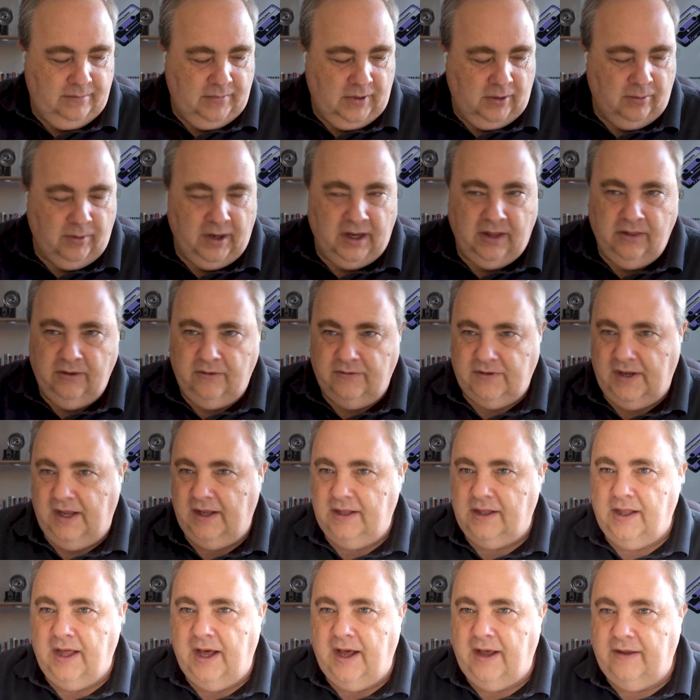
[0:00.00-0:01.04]
regular day
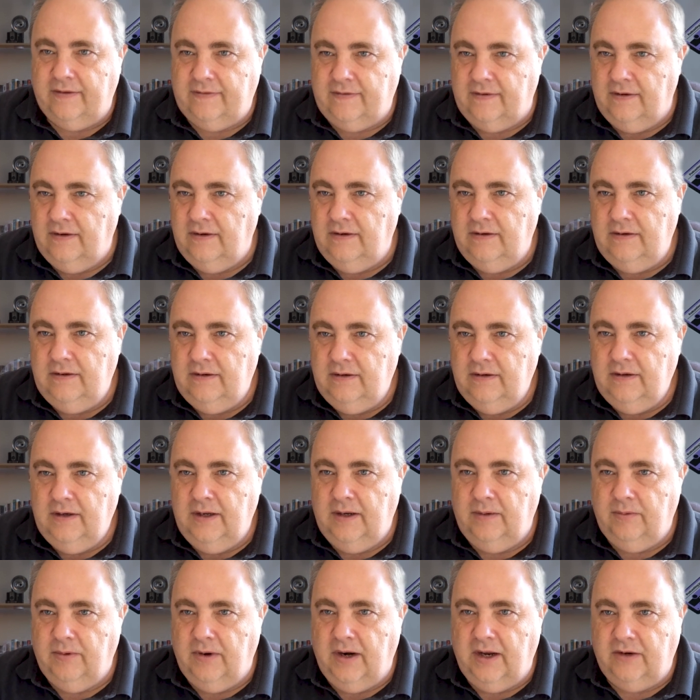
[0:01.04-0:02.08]
class and
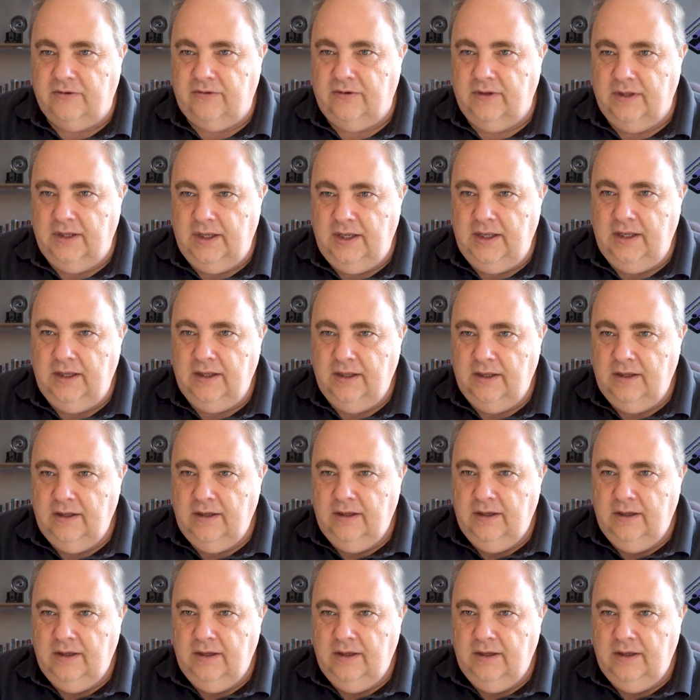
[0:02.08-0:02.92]
were actually